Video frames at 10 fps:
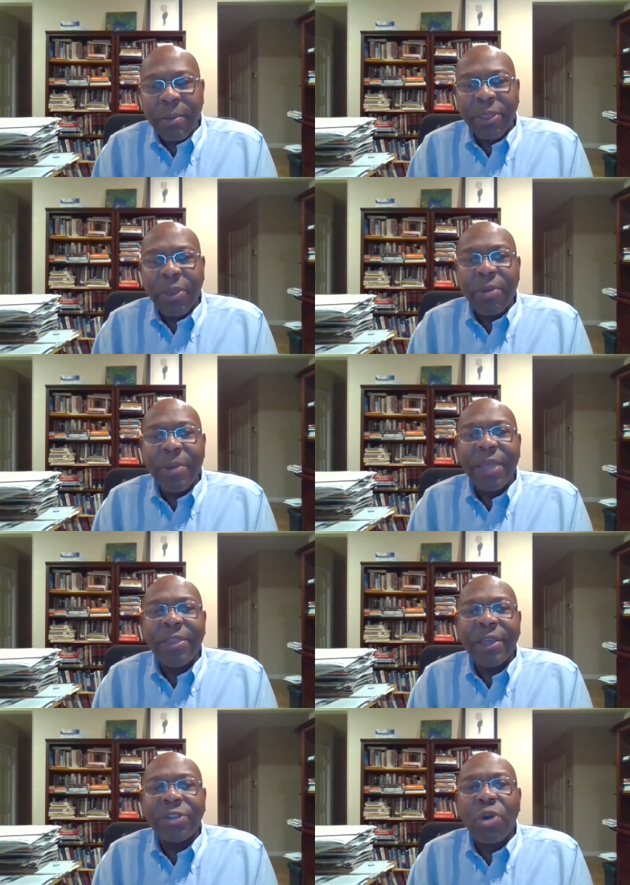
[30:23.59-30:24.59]
but there are many
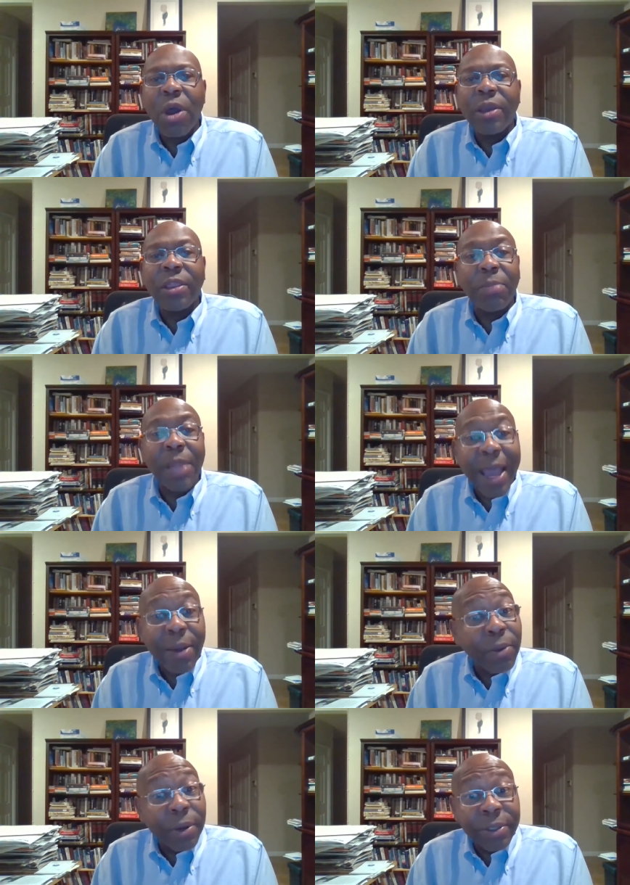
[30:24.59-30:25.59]
things wrong in the
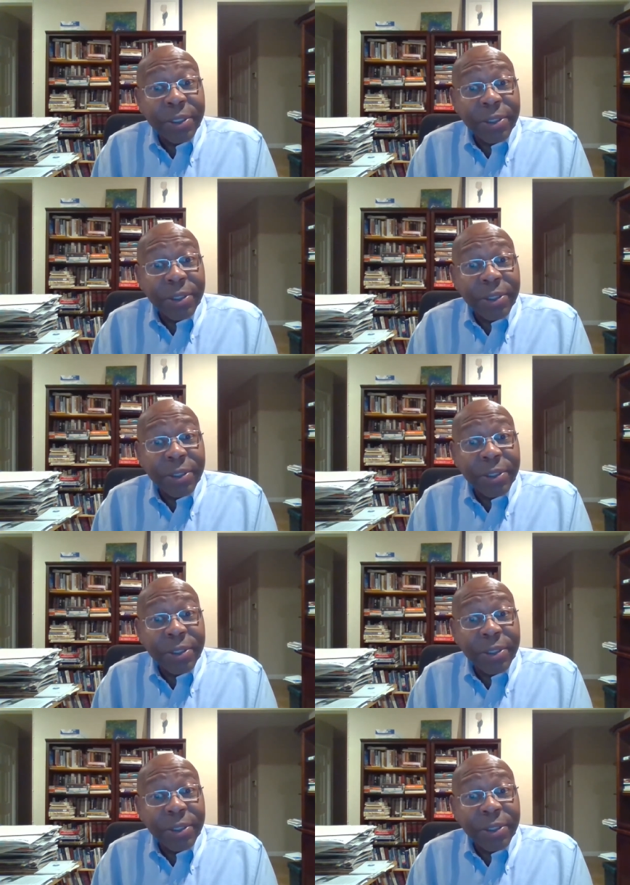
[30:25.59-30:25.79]
black world